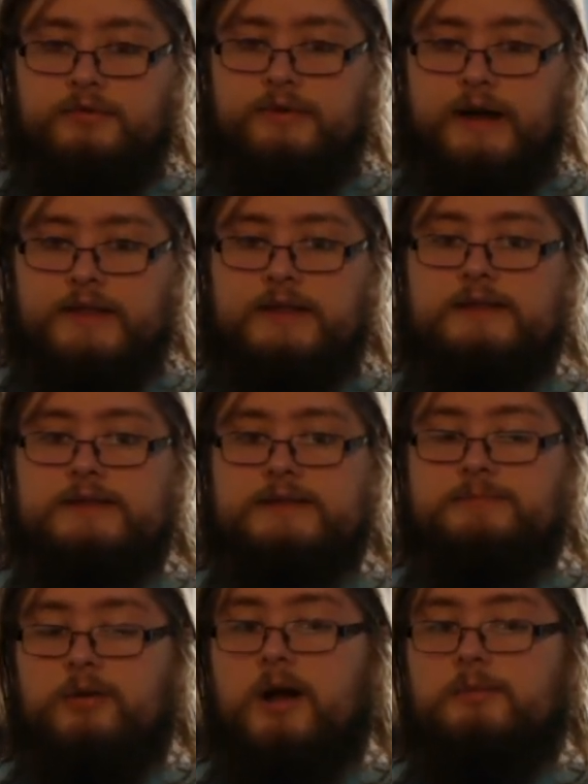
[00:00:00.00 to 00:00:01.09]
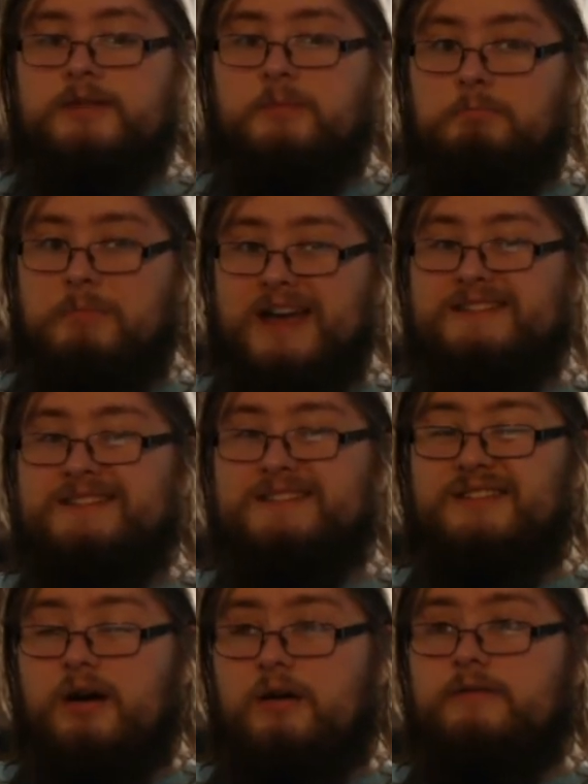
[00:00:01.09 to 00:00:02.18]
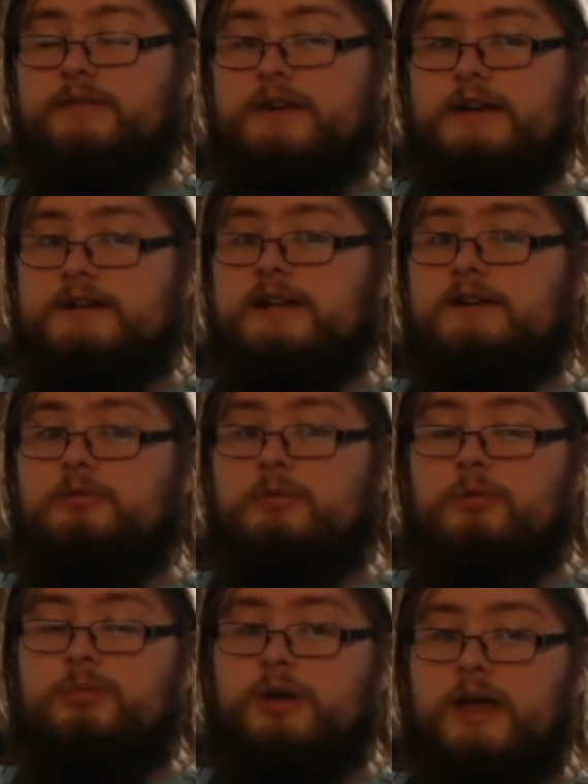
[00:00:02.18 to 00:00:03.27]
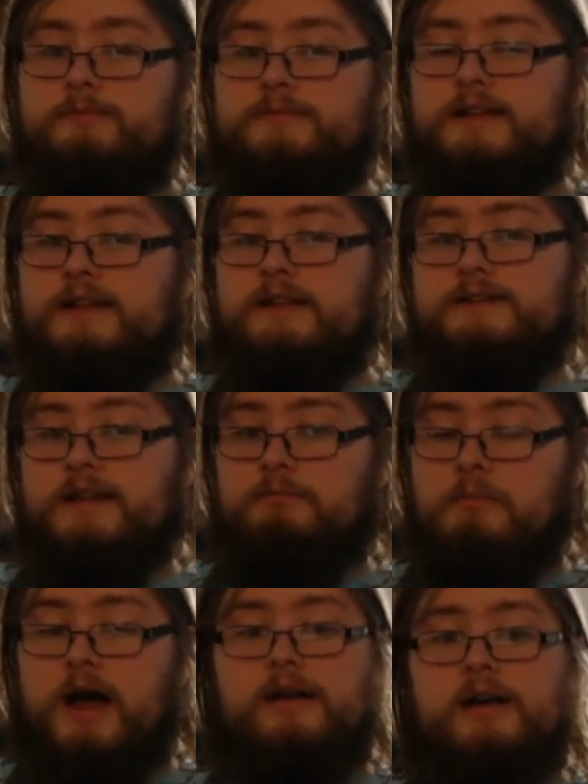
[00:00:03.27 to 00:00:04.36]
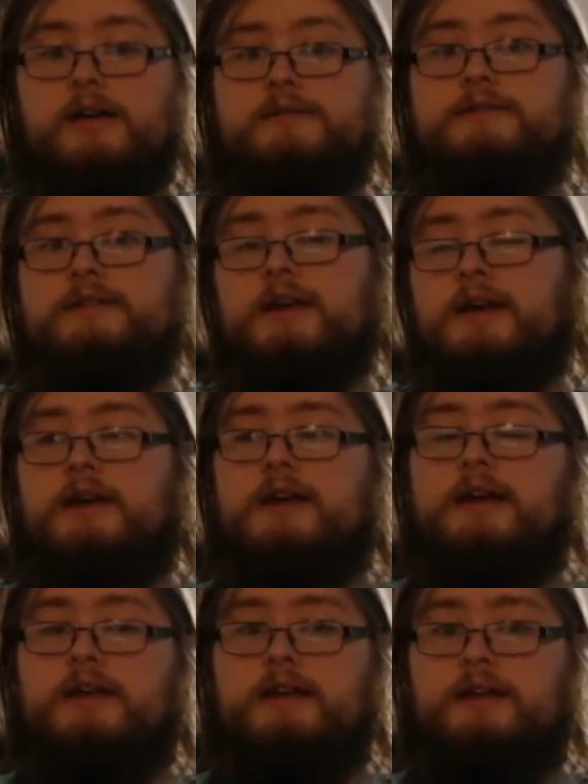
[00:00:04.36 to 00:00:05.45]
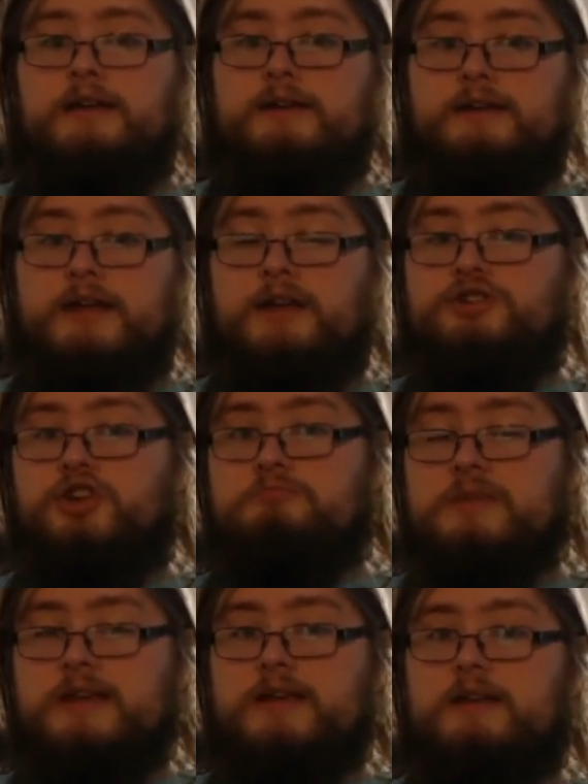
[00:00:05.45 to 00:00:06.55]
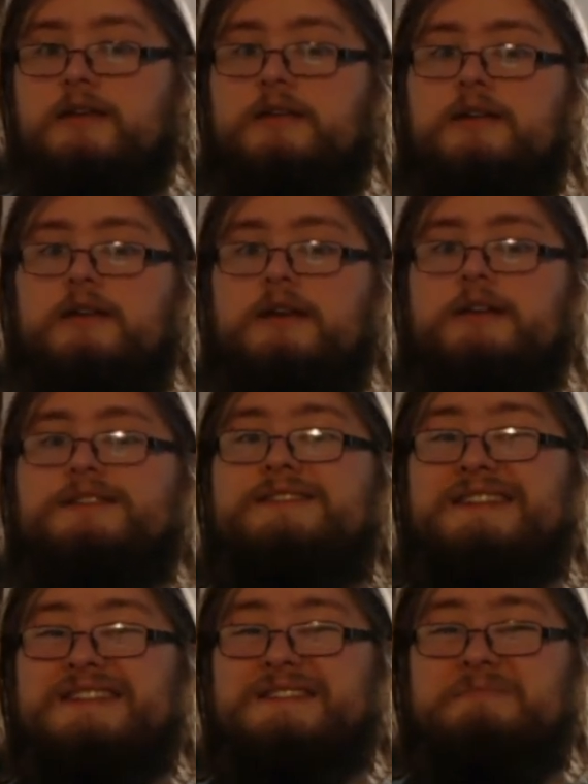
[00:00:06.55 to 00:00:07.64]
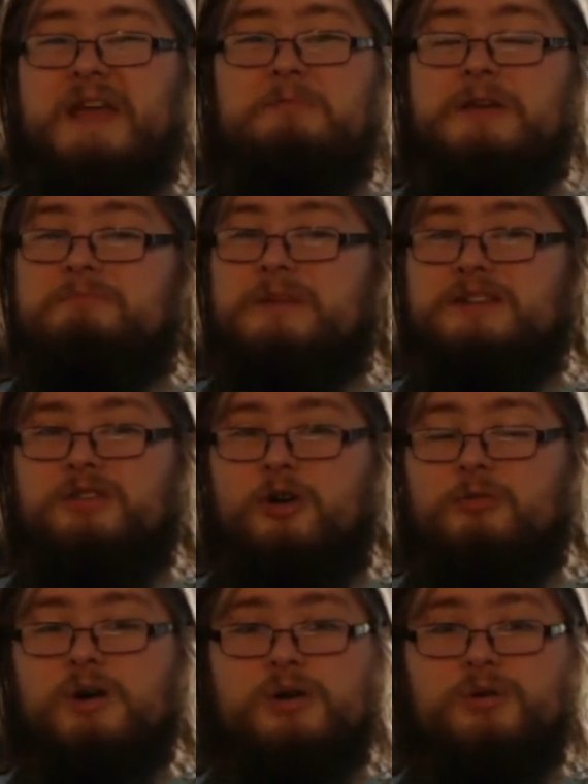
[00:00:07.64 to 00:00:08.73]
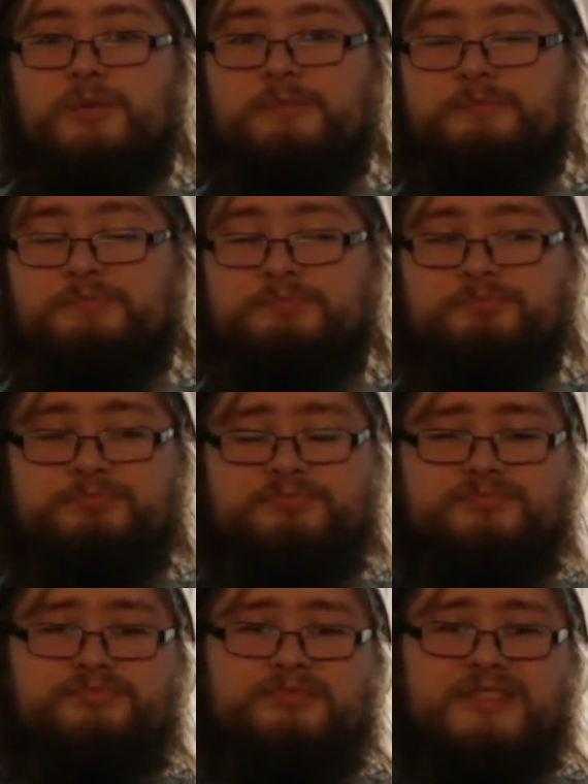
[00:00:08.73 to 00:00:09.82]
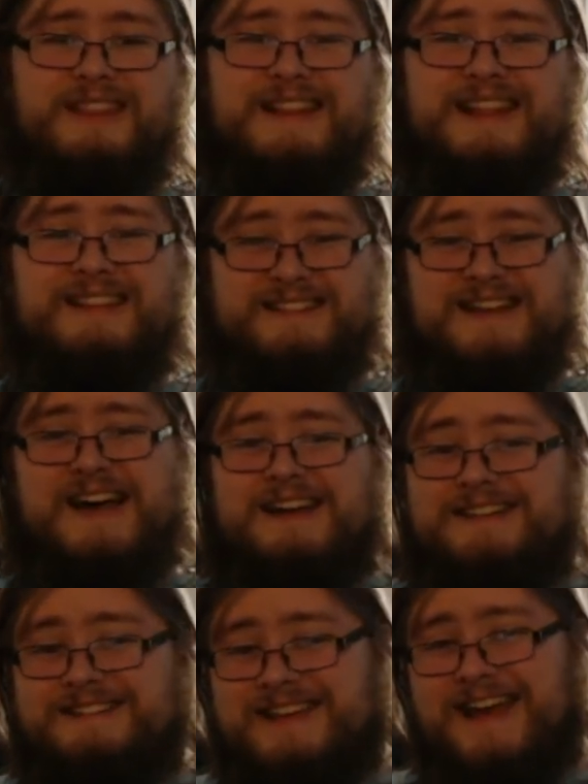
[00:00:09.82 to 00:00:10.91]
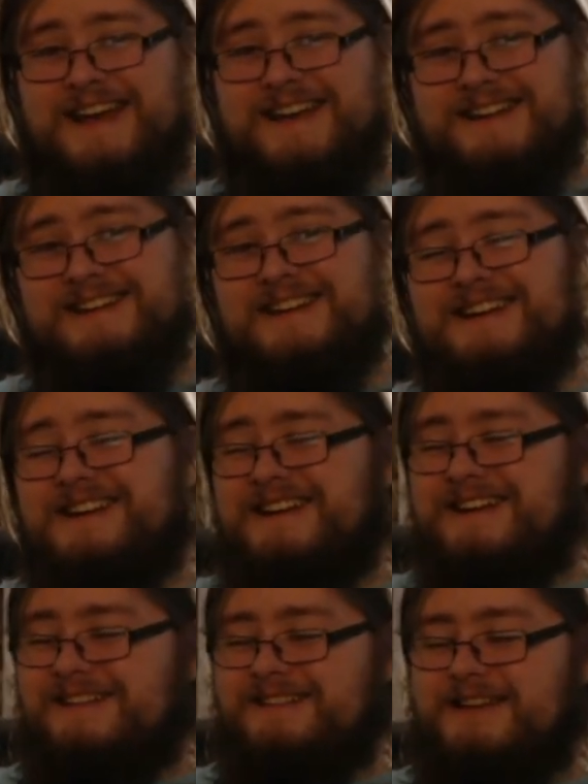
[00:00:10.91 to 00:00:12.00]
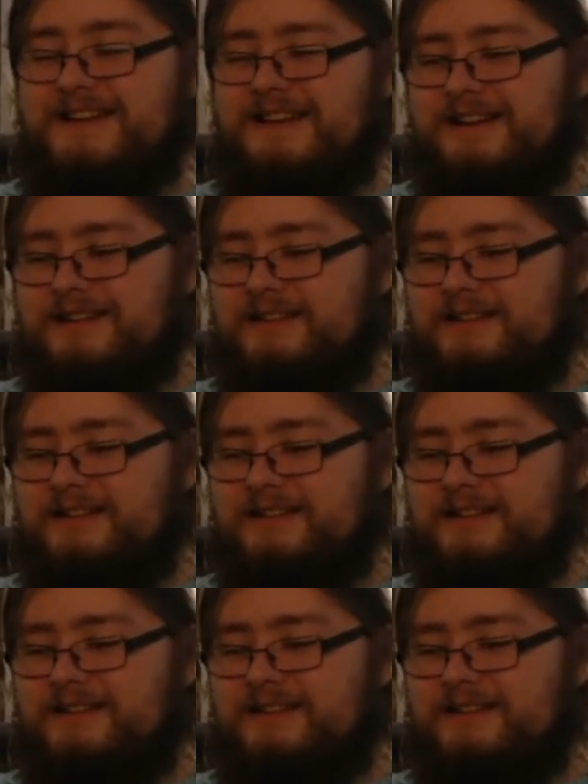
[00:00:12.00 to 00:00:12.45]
this is probably the best of the Nintendo mobile games, at least in my eyes, and engaging me since maybe Miitomo. And it's kind of sad that